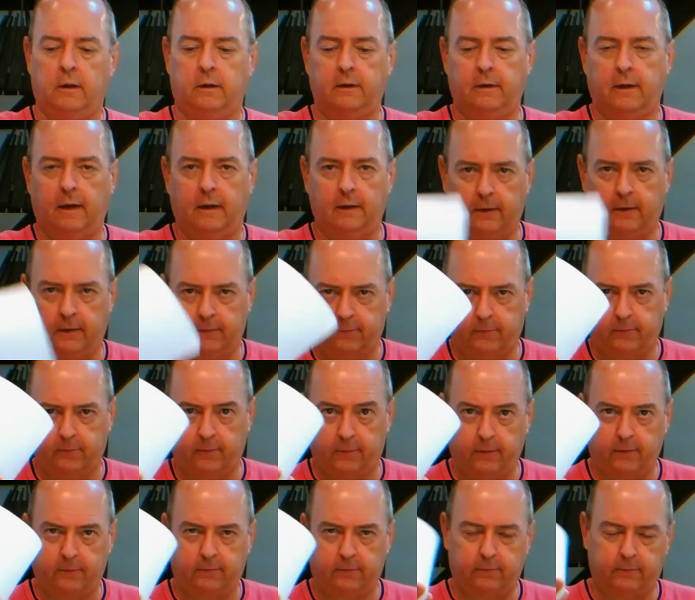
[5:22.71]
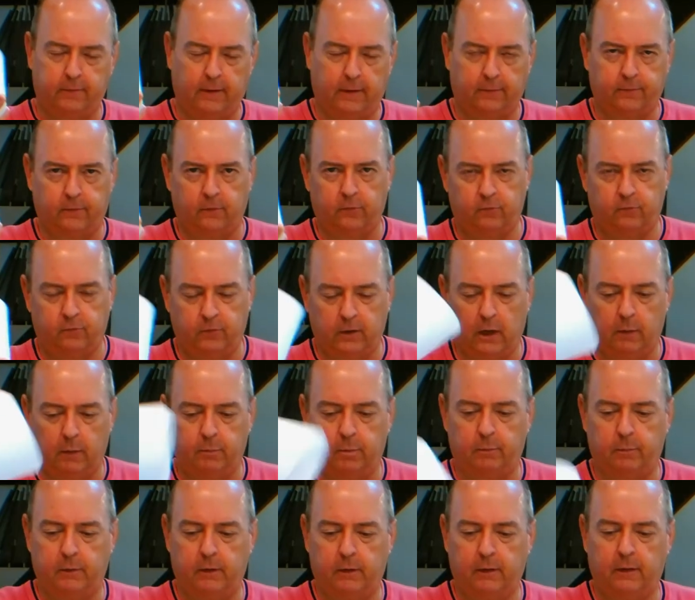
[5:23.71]
Not it's this, not this shape,
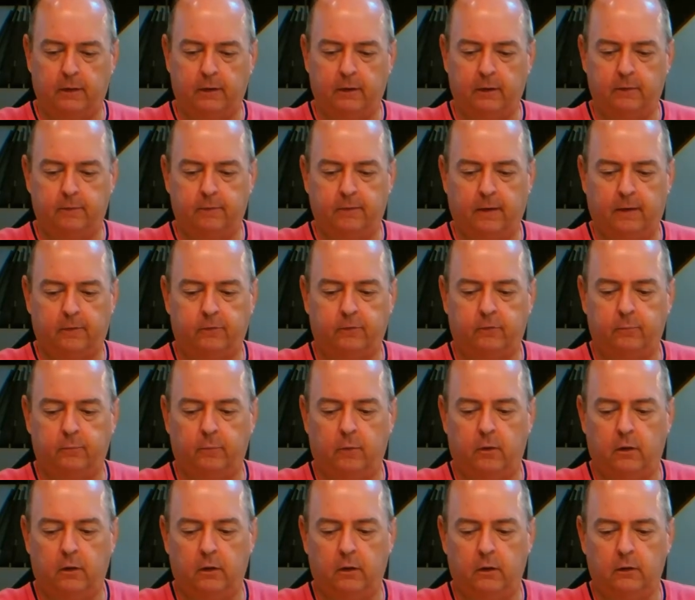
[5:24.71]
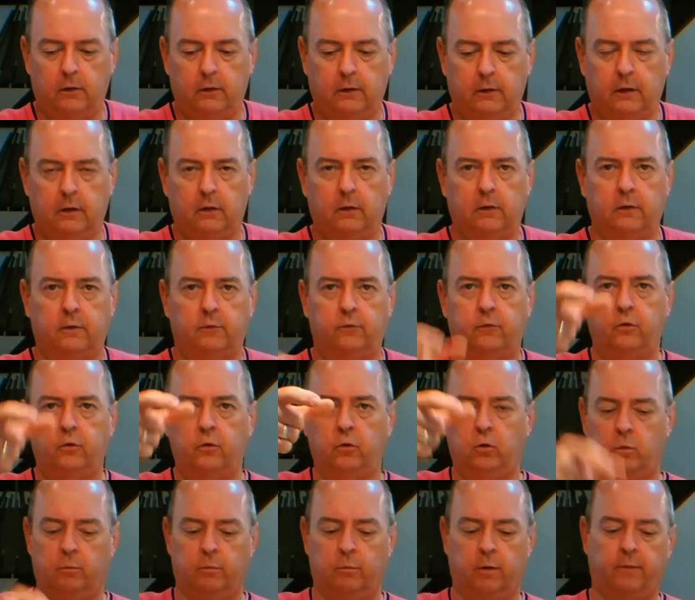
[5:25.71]
but it is a small little
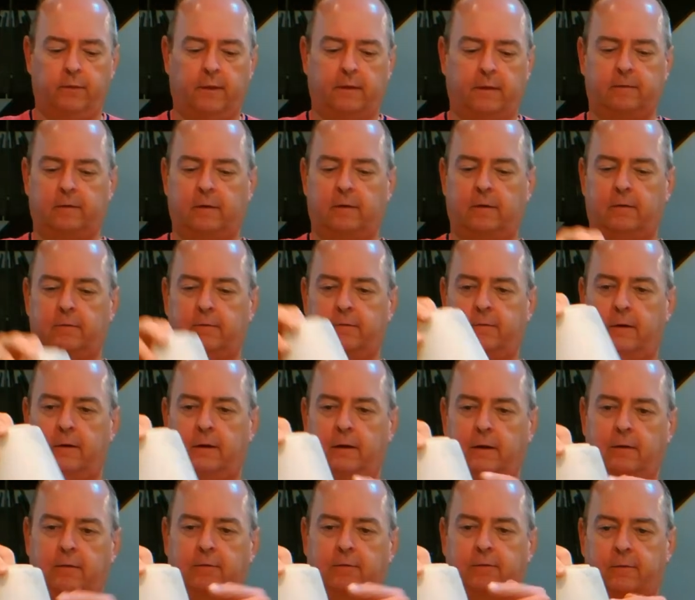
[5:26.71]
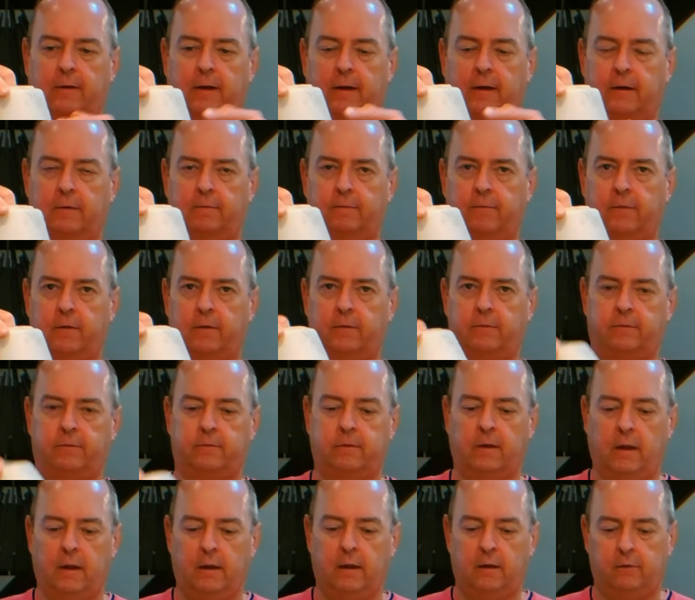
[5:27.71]
tube that's going to sit inside of
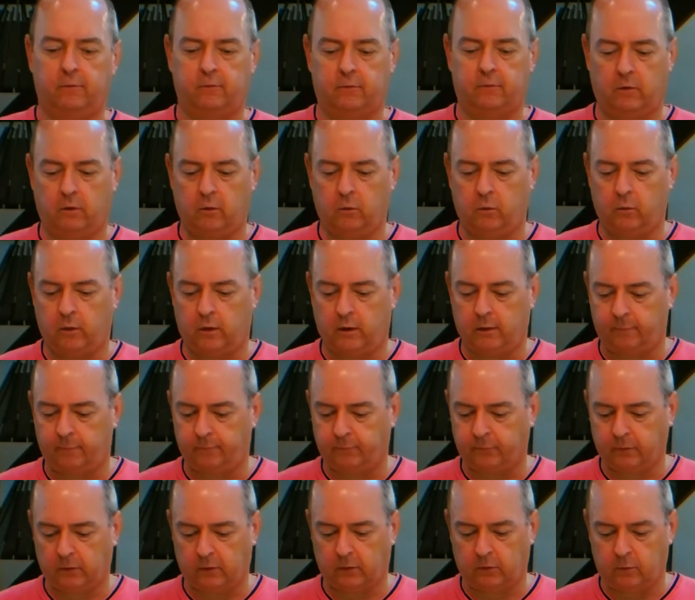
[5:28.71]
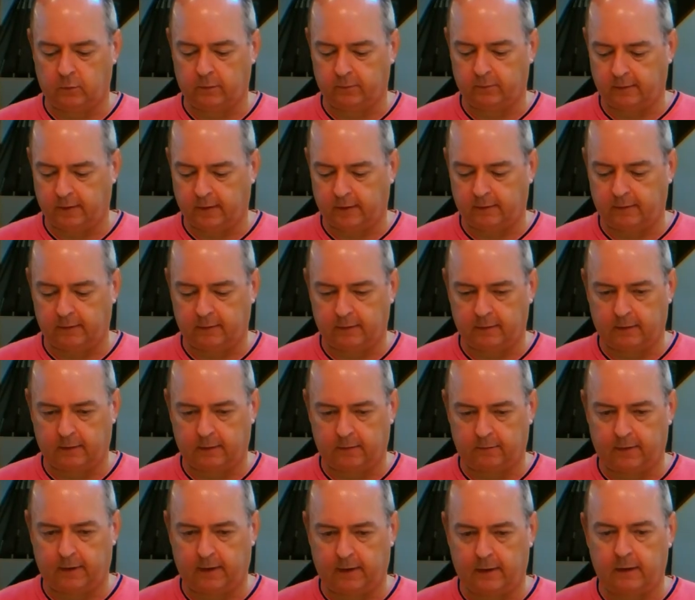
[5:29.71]
this. So um, you get the idea
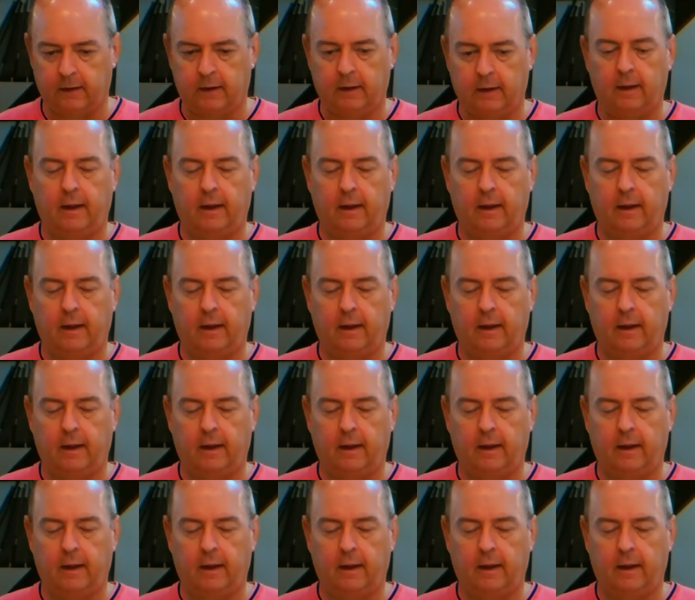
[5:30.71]
on that.